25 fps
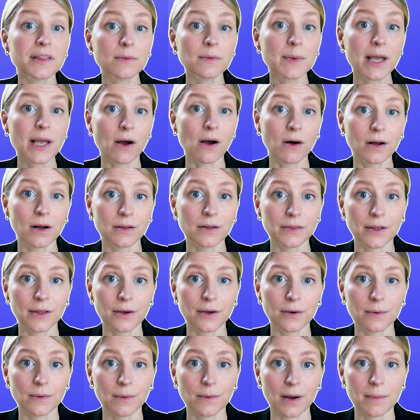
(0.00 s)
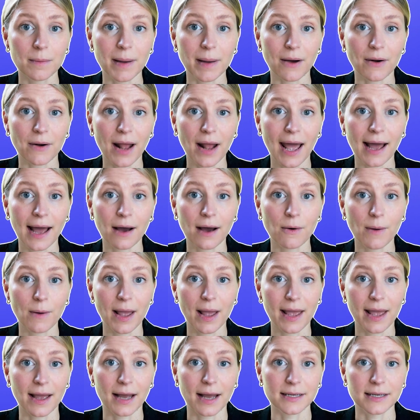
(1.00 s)
that we all know about
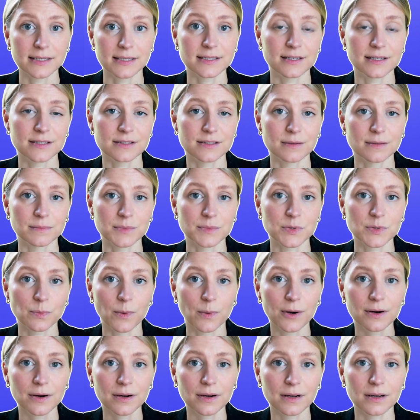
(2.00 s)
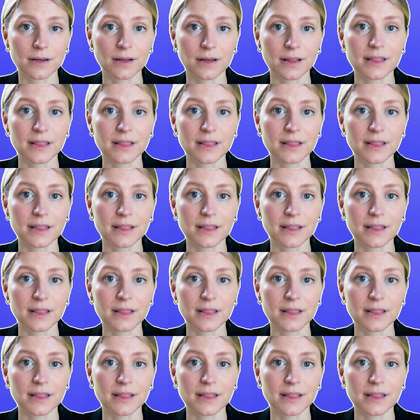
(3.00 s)
how AI systems work,